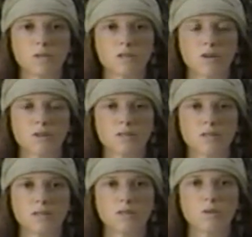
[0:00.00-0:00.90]
results
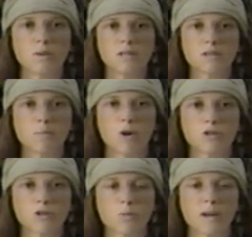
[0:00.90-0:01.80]
in increased
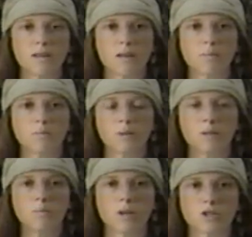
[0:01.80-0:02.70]
pulse rate and
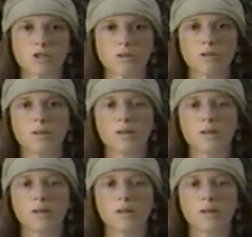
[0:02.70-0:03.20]
blood pressure.